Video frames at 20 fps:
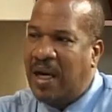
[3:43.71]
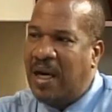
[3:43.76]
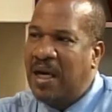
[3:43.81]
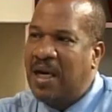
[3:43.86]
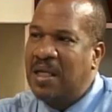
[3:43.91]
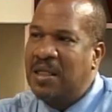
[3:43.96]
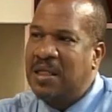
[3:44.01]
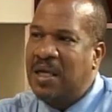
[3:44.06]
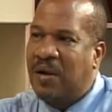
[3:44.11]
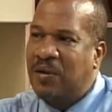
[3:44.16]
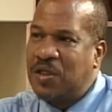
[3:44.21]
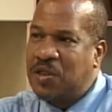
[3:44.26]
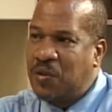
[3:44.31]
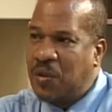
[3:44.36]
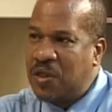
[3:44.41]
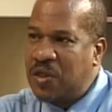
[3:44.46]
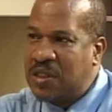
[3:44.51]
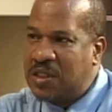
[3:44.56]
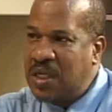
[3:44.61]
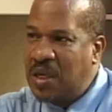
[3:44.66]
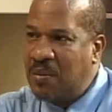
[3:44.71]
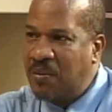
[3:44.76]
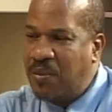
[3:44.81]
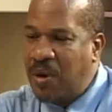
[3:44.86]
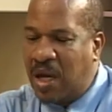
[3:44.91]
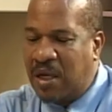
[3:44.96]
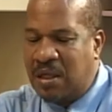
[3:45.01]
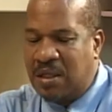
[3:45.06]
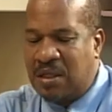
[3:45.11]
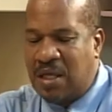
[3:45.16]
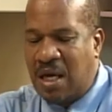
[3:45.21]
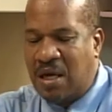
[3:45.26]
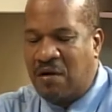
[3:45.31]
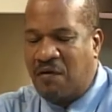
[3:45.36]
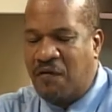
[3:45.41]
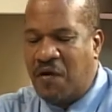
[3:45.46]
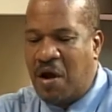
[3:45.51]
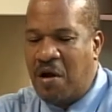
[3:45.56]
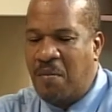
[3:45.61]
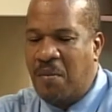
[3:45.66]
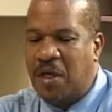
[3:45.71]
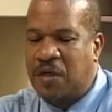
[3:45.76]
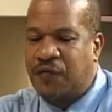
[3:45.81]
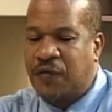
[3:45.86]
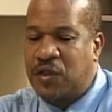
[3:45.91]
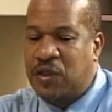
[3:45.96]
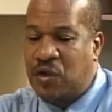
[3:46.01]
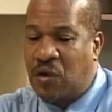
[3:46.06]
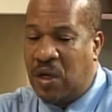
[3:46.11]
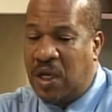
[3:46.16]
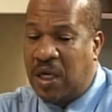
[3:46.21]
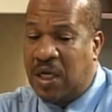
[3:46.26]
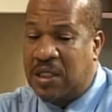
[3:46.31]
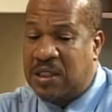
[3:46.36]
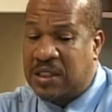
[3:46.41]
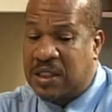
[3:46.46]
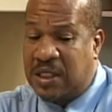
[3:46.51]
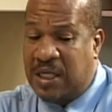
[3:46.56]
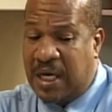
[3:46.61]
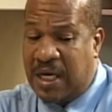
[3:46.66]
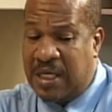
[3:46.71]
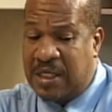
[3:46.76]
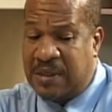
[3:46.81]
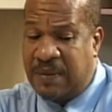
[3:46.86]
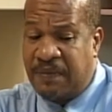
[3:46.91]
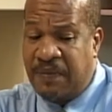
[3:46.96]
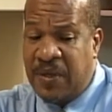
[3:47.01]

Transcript: and I just want to say, Brandon, thank you very much for joining us tonight.